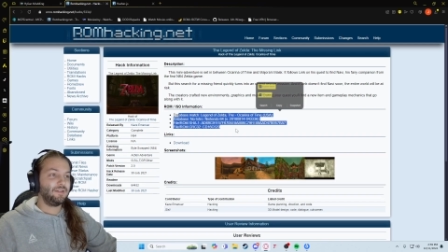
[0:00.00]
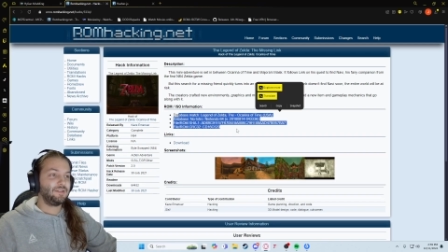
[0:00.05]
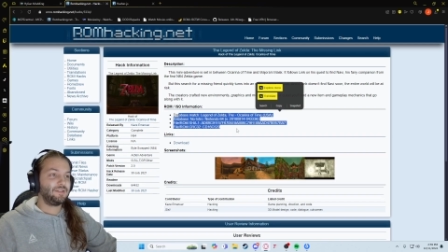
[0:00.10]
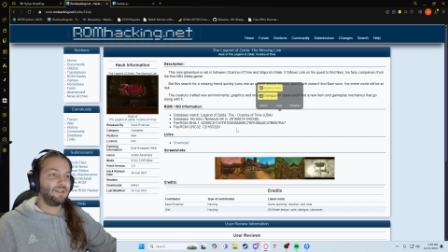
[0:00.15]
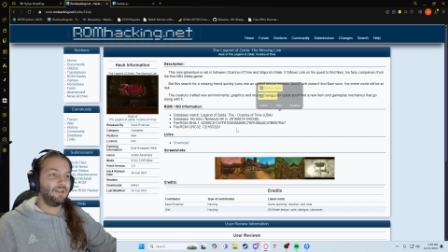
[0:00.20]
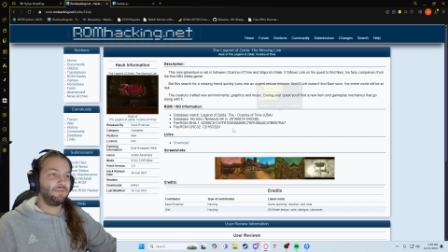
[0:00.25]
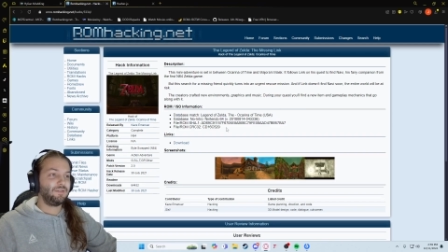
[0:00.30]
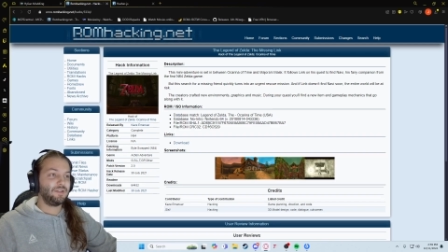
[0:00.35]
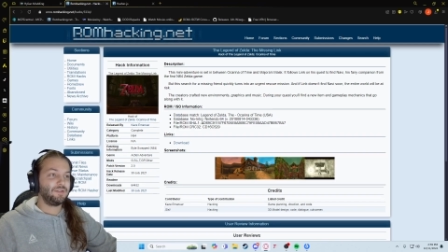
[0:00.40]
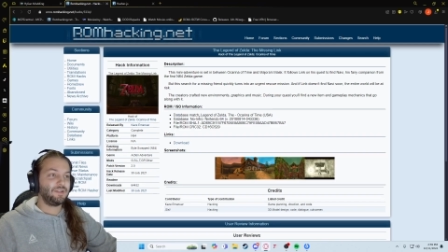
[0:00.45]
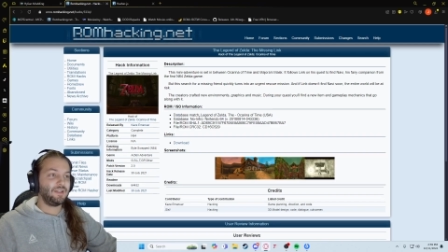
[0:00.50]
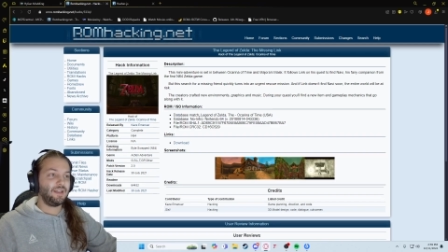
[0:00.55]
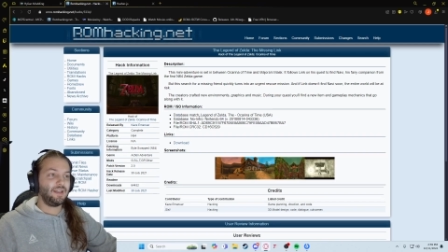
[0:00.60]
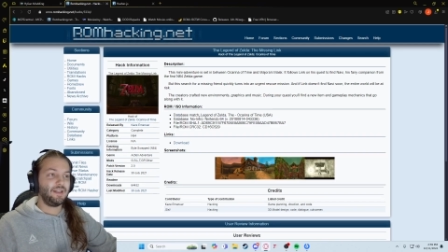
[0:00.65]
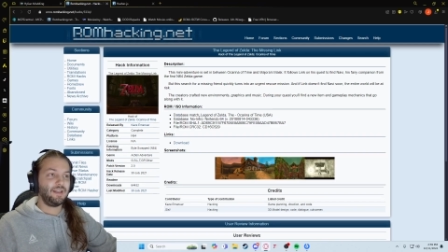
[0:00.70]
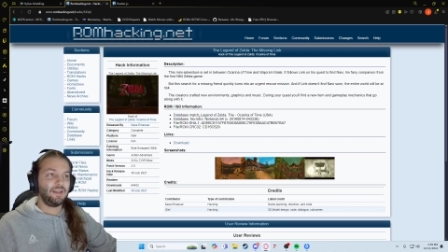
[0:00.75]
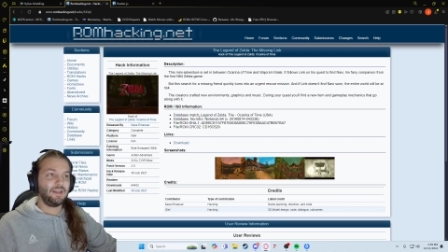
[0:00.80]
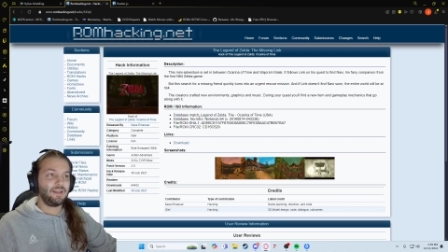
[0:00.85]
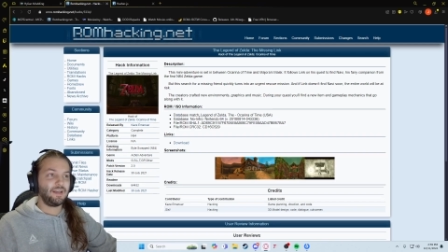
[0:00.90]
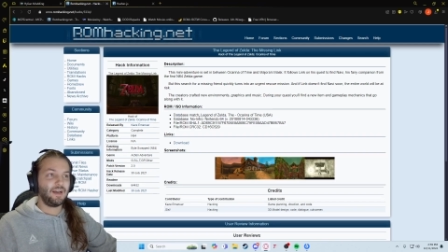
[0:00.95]
see if there's
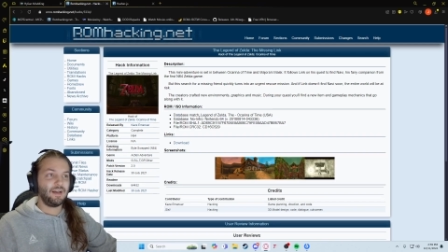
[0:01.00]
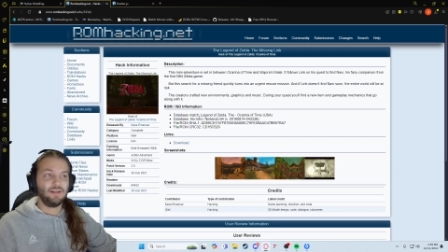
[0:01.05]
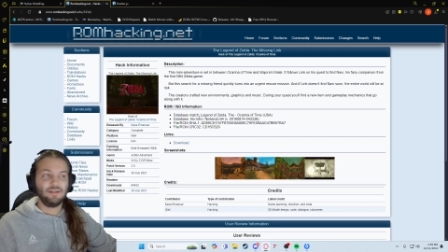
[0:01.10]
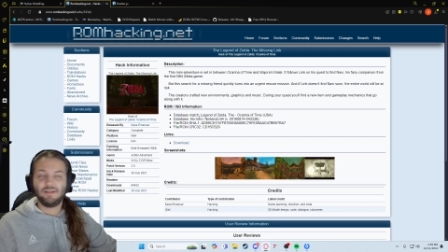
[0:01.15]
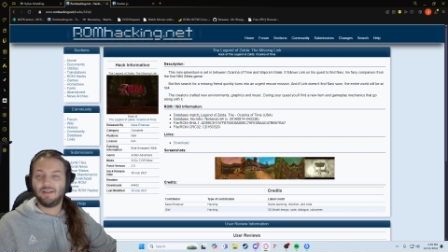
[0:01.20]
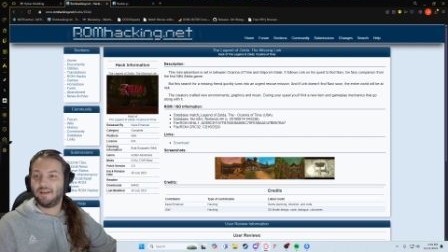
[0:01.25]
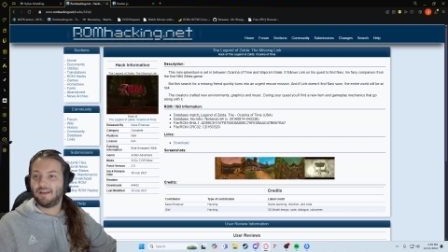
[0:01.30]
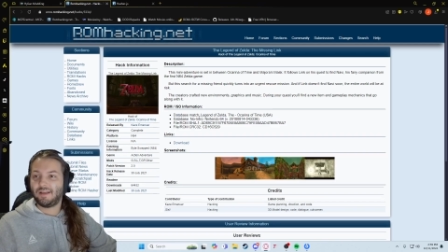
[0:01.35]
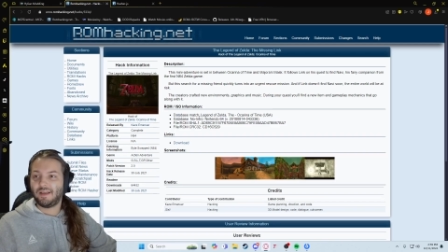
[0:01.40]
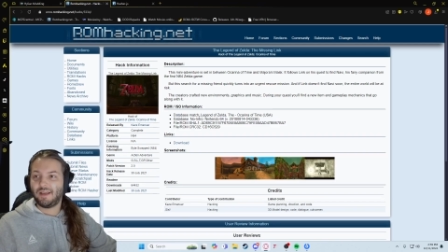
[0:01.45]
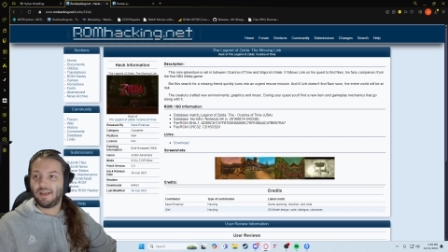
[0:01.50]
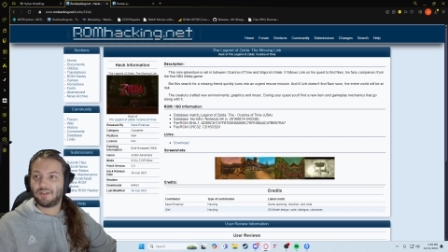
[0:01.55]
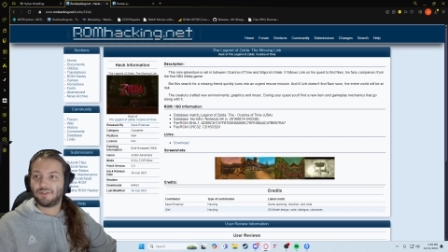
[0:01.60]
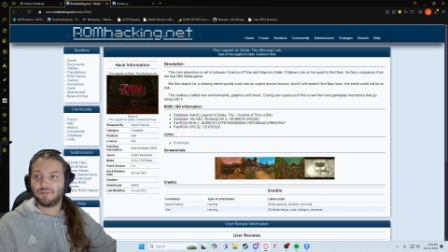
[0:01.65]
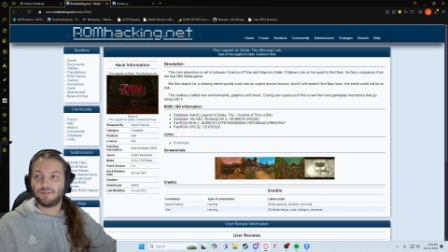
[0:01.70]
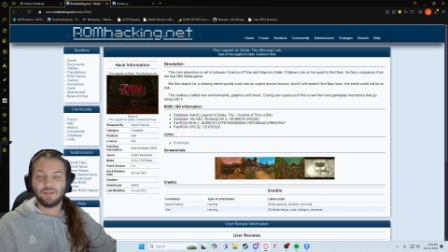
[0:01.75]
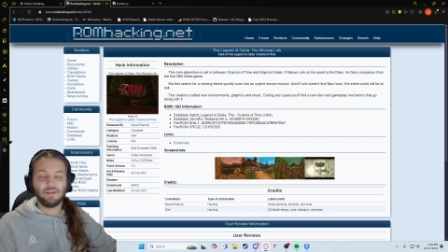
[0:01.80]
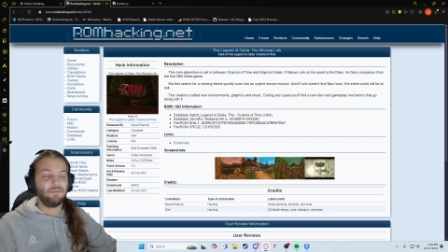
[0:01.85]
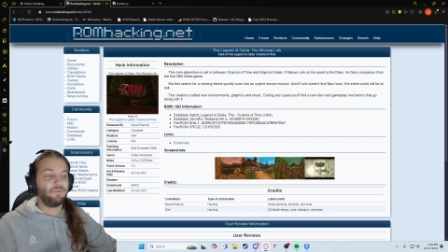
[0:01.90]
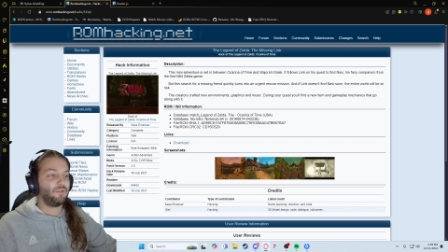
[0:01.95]
any kind of like
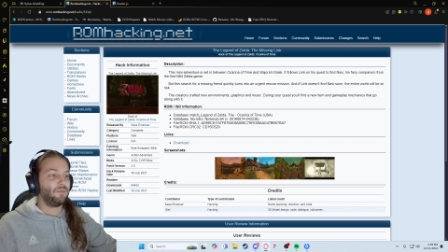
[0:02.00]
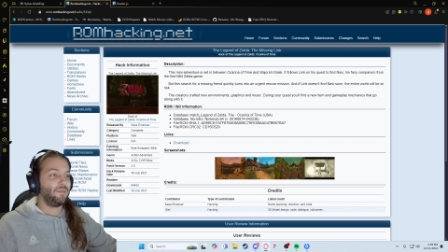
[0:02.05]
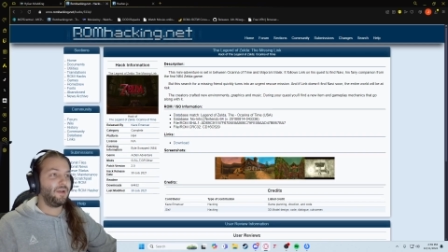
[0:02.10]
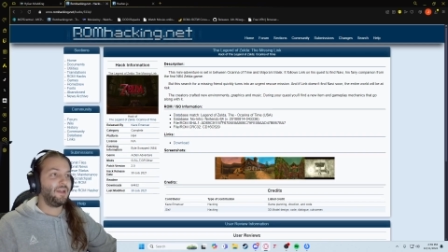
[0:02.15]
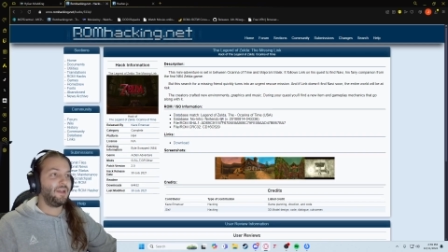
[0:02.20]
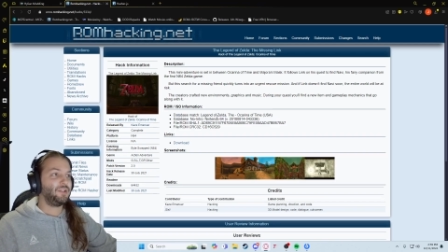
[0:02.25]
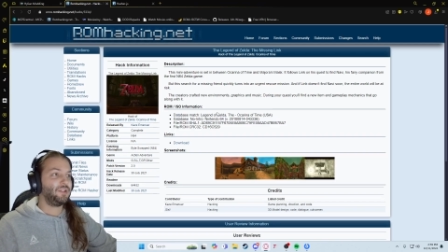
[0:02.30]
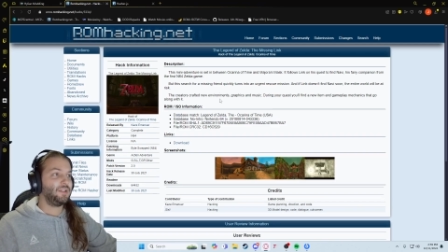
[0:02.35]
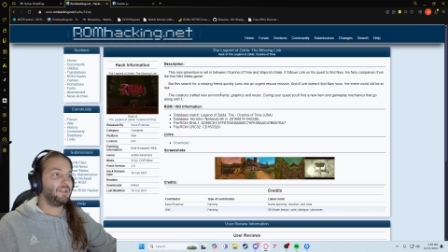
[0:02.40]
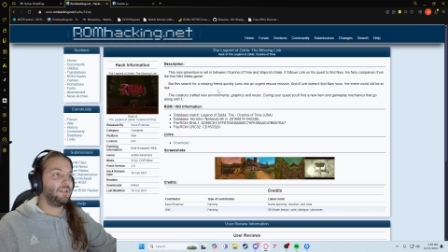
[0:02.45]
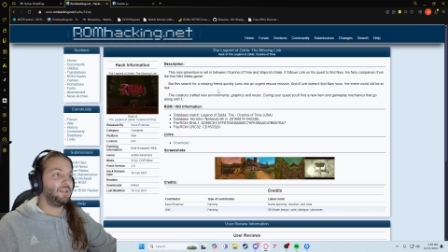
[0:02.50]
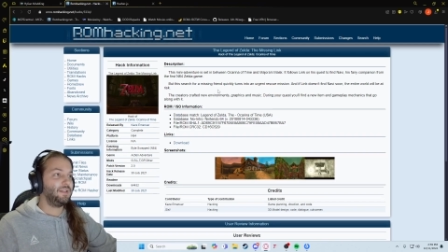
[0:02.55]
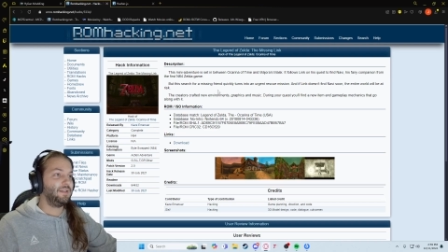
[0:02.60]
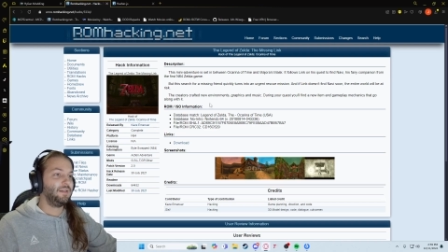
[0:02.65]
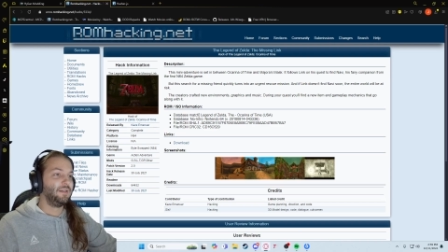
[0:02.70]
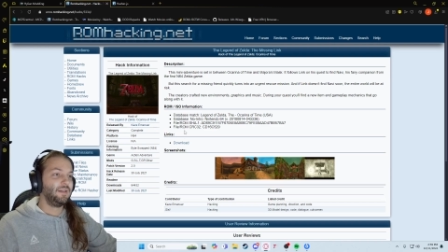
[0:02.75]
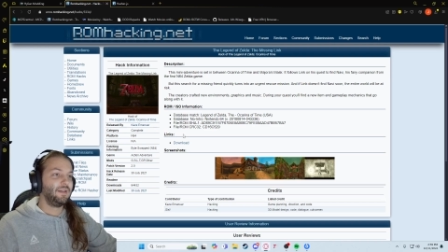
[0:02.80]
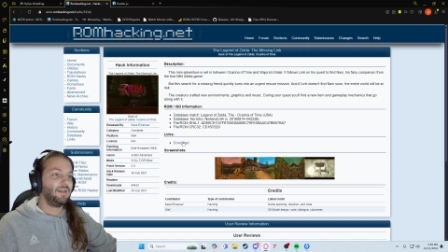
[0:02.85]
extra information.